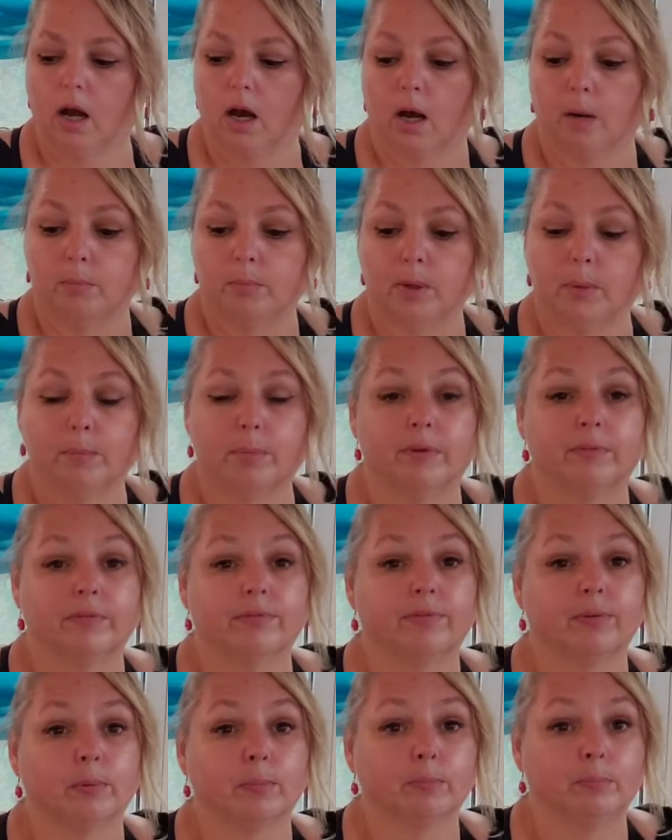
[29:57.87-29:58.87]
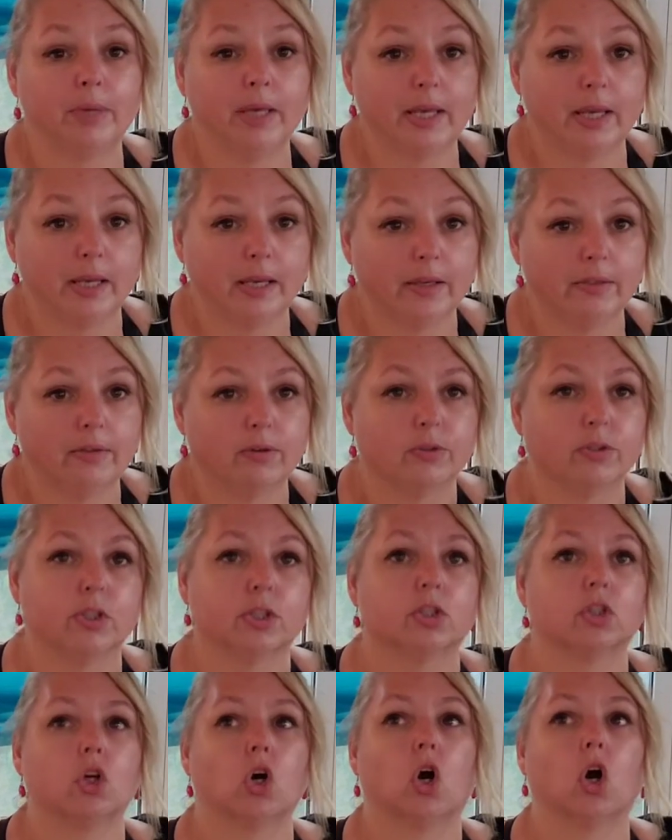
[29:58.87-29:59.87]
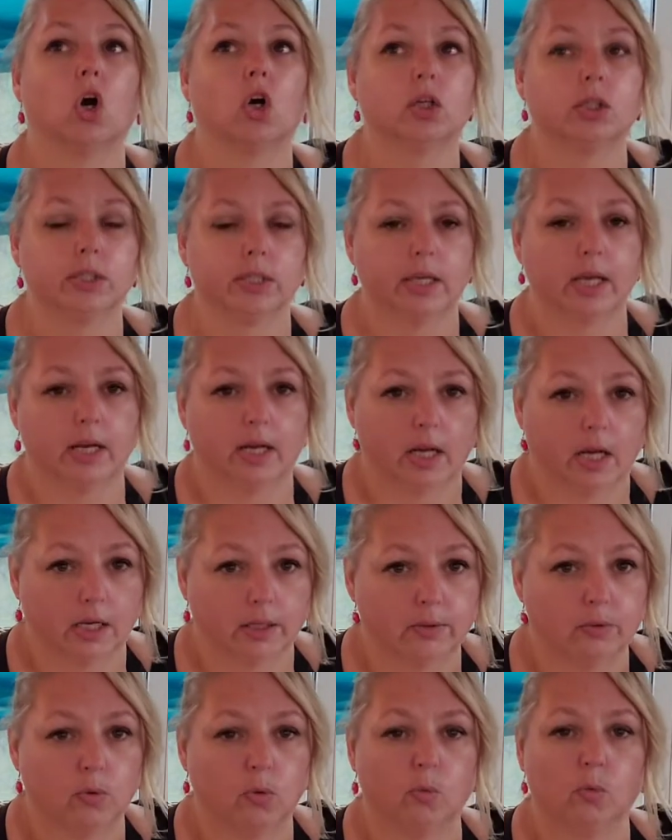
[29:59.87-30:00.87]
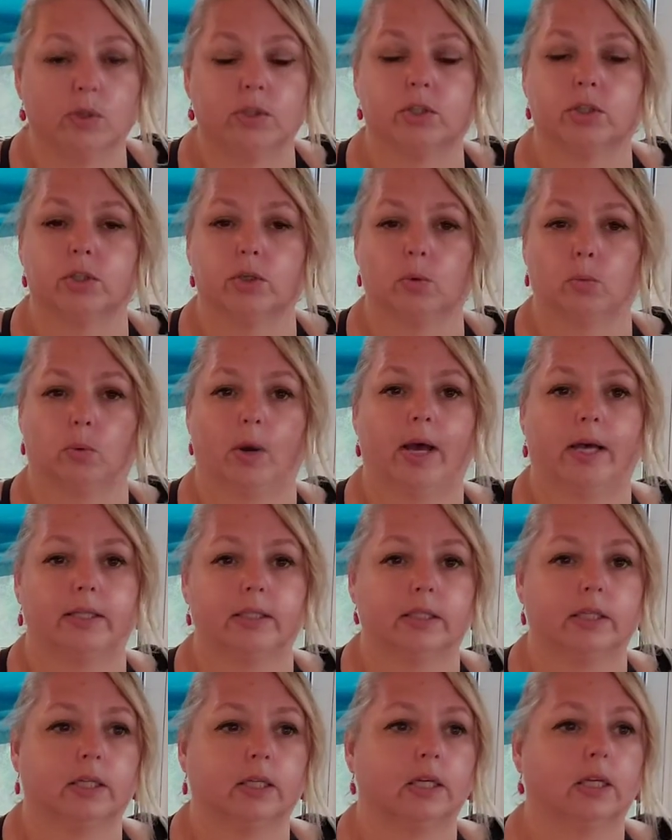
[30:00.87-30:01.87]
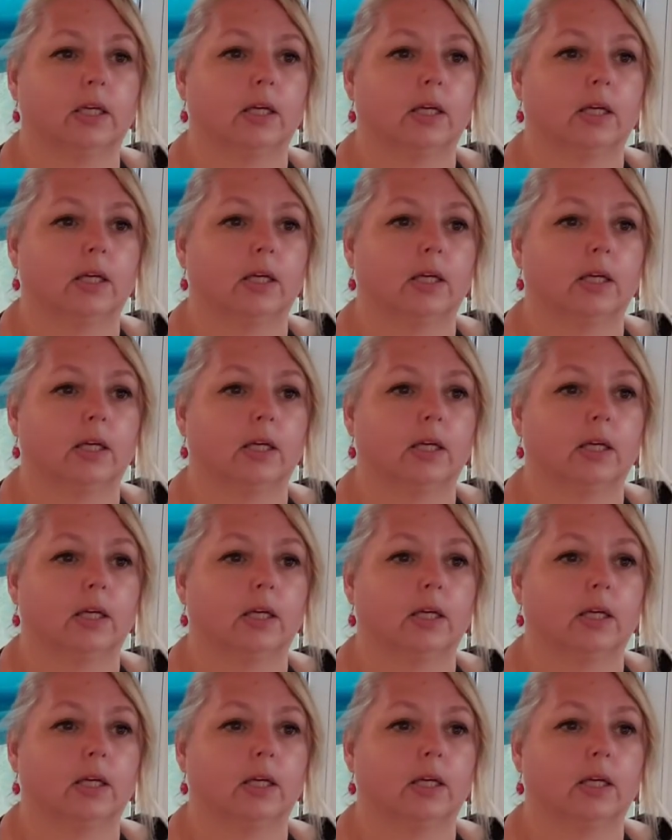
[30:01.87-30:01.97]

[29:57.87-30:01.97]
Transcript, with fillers: Um, but for me, they're just hard to get on once they're wet.